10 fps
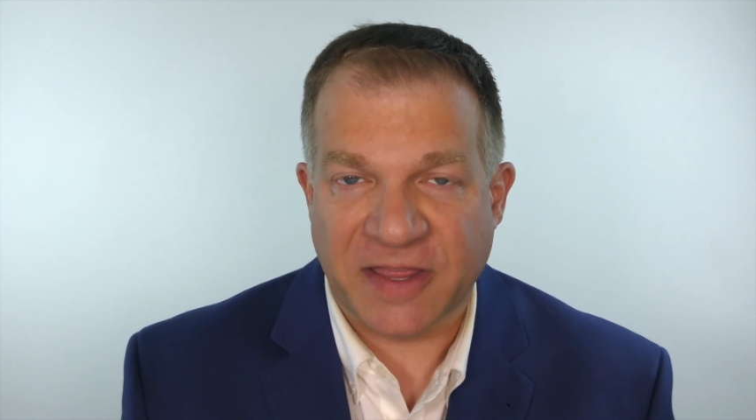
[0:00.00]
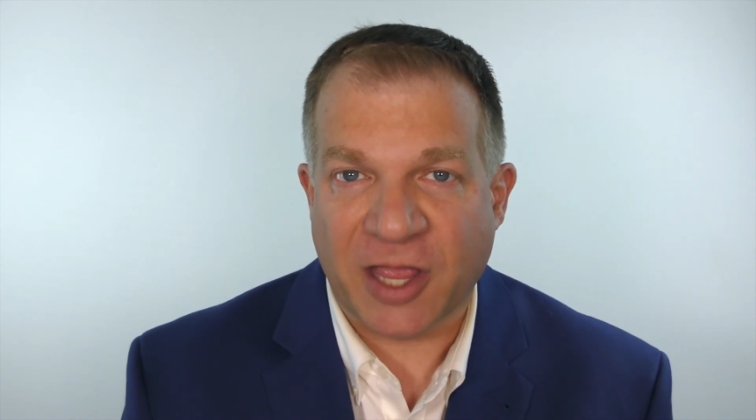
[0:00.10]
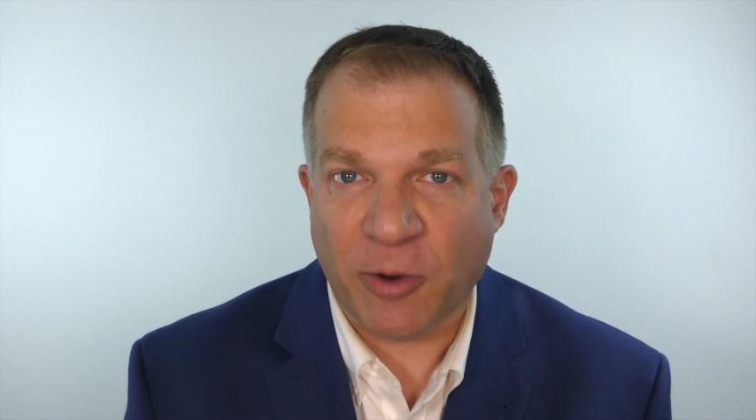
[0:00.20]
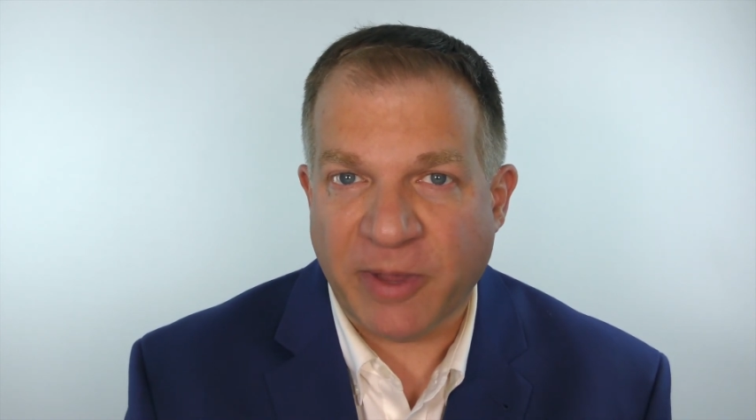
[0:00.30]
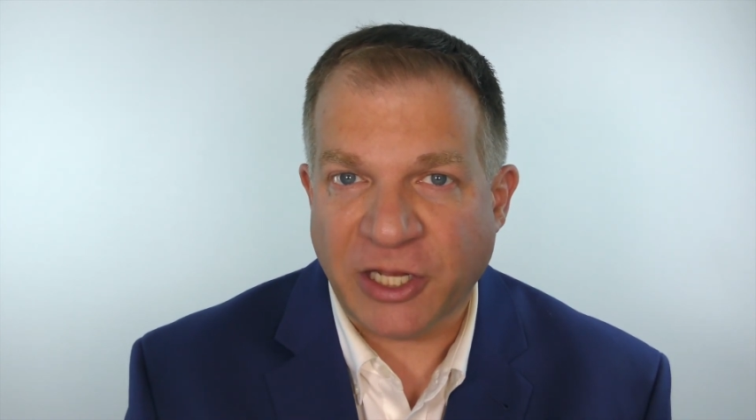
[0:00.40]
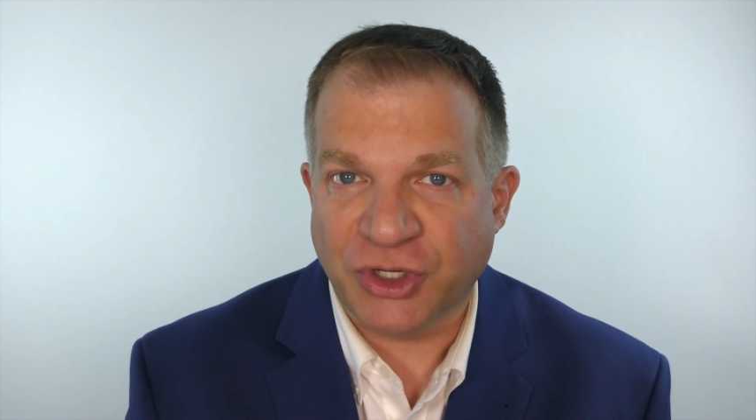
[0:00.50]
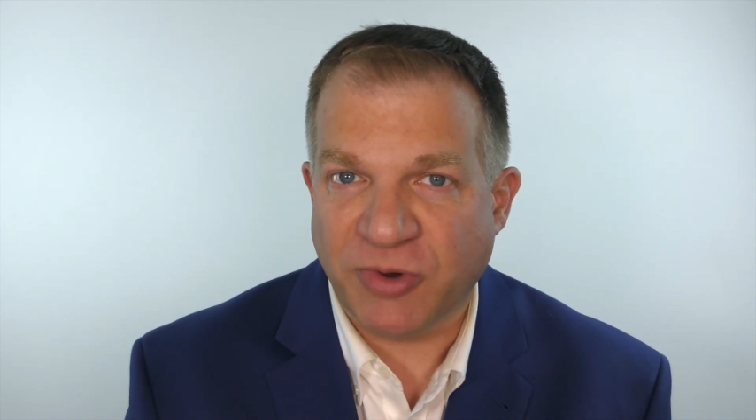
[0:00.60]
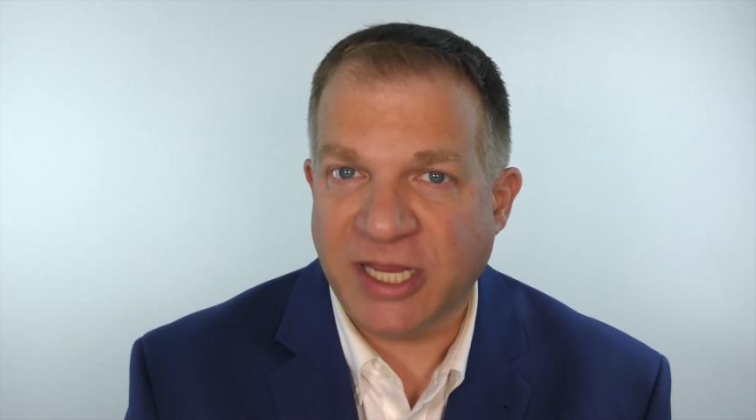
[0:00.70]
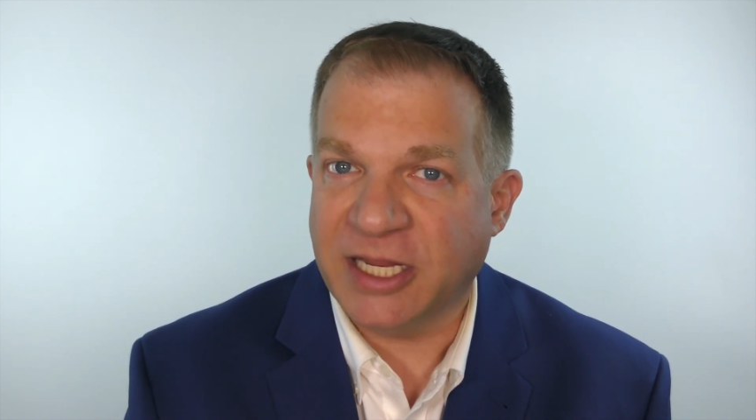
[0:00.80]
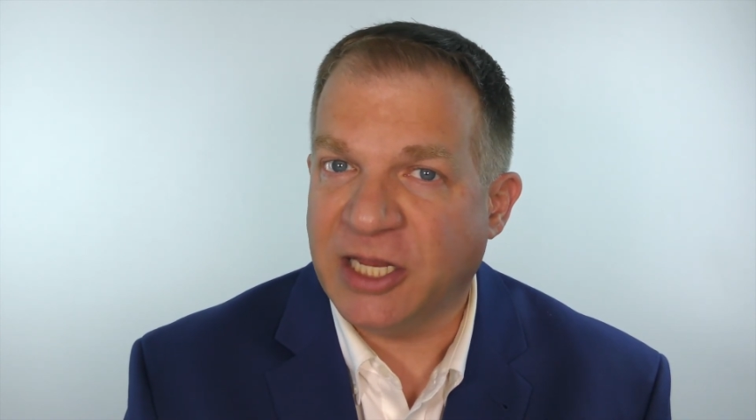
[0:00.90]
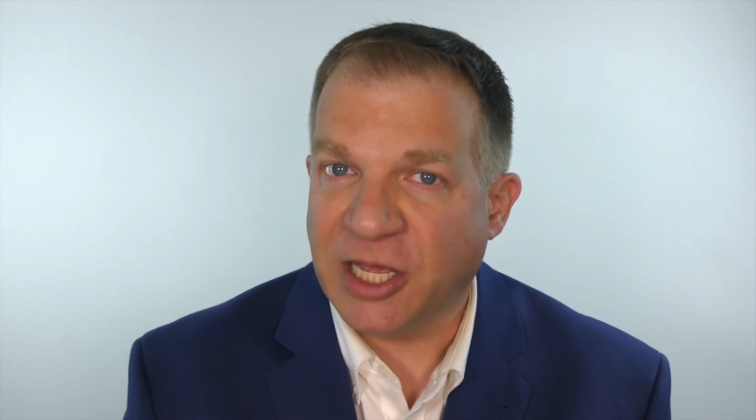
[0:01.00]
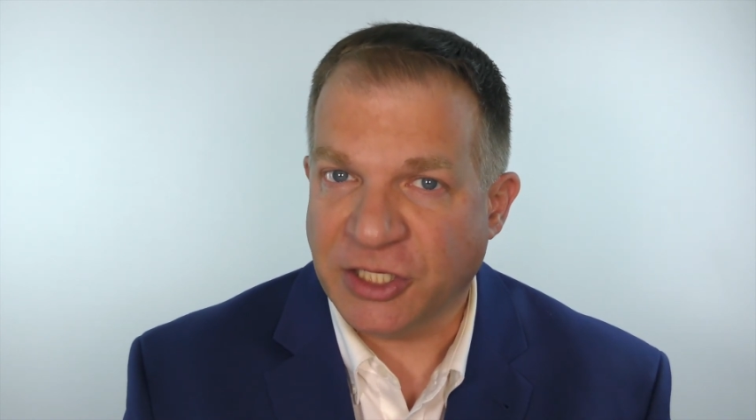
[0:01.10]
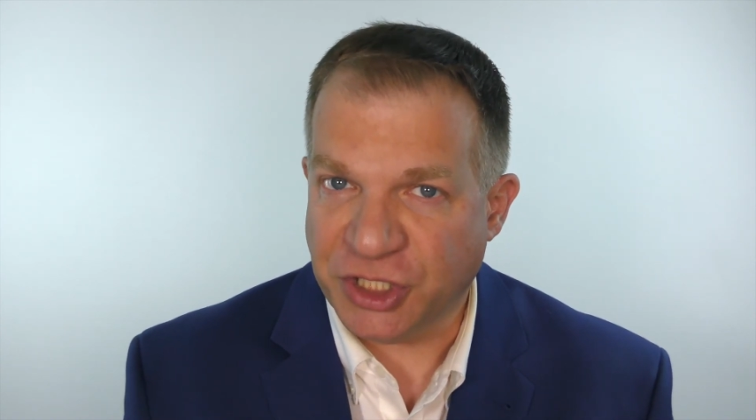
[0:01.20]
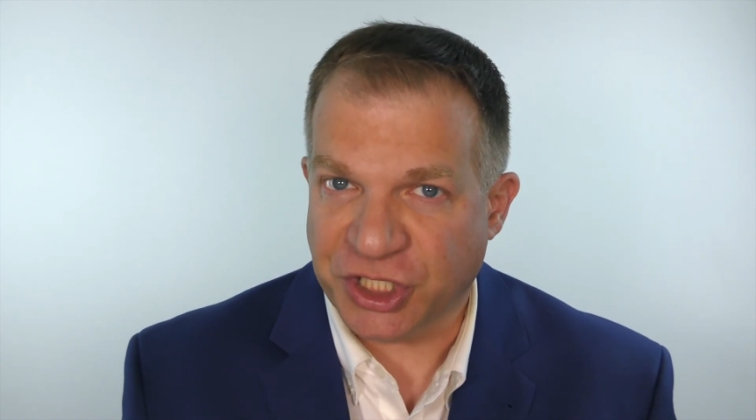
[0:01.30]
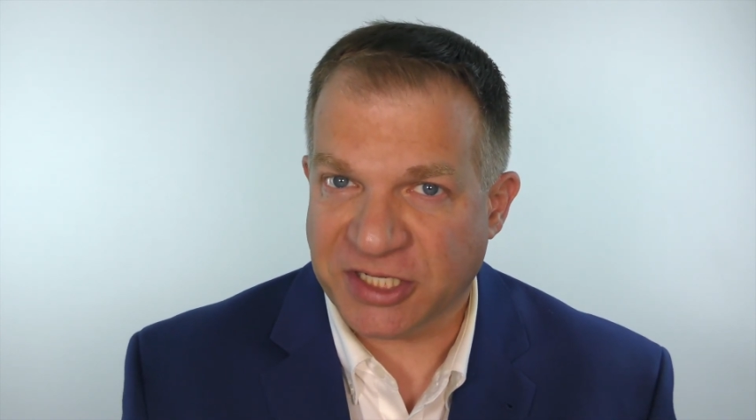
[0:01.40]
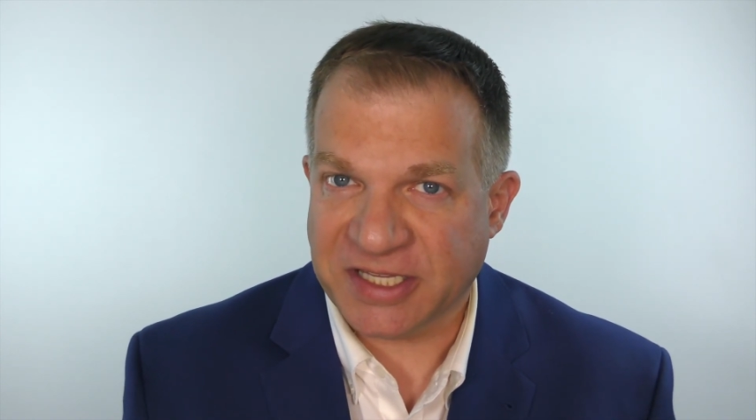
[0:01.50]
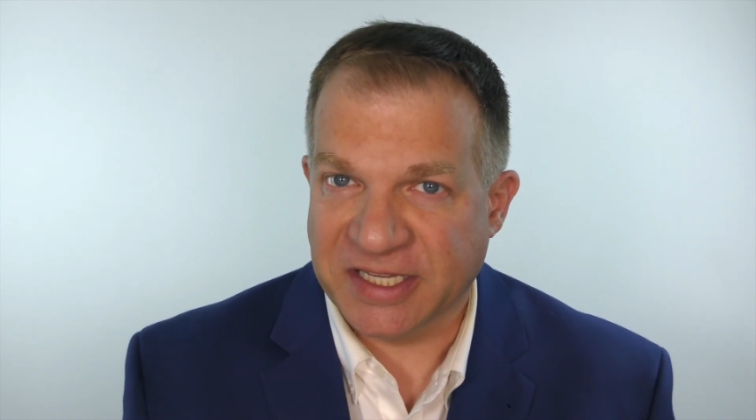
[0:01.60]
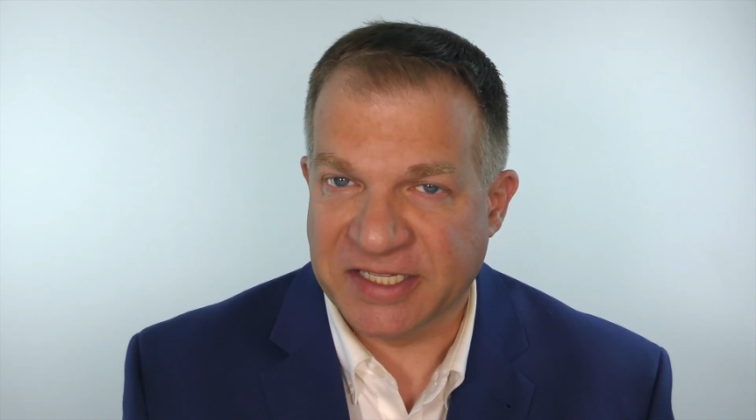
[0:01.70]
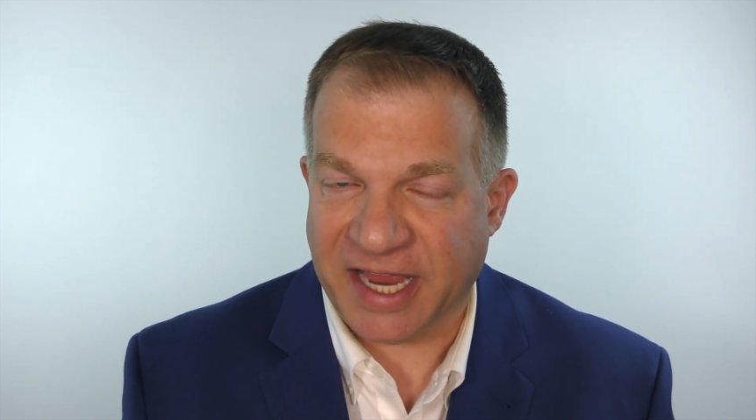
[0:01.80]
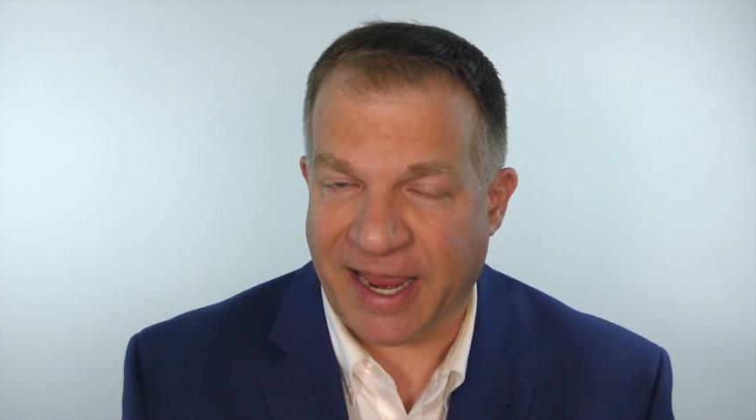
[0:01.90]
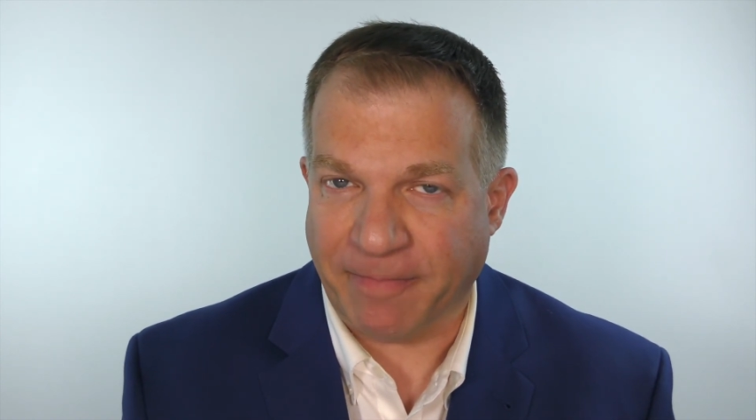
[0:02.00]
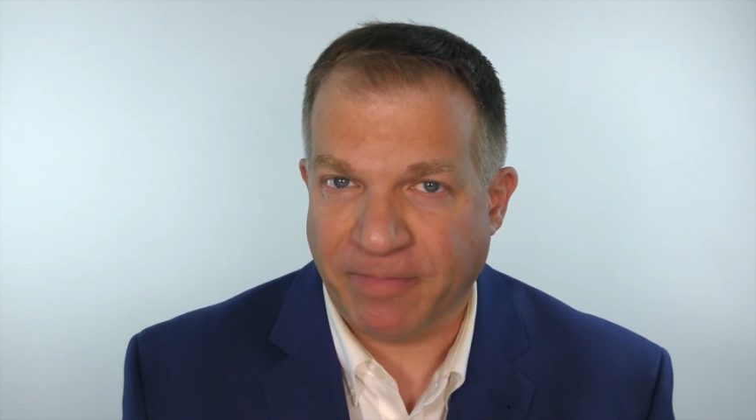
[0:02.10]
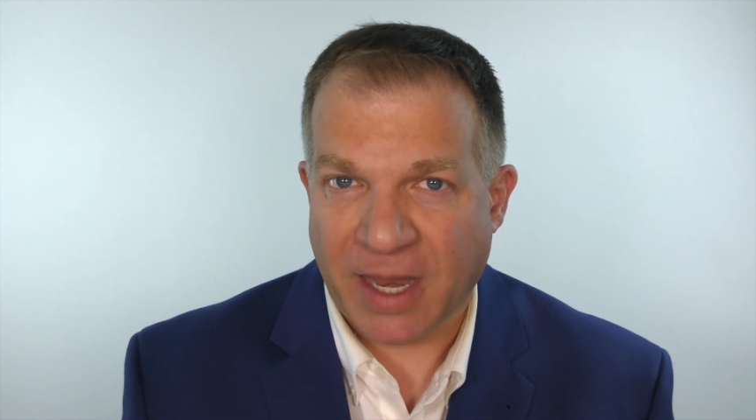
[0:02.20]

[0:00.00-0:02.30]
that they are being treated just the same.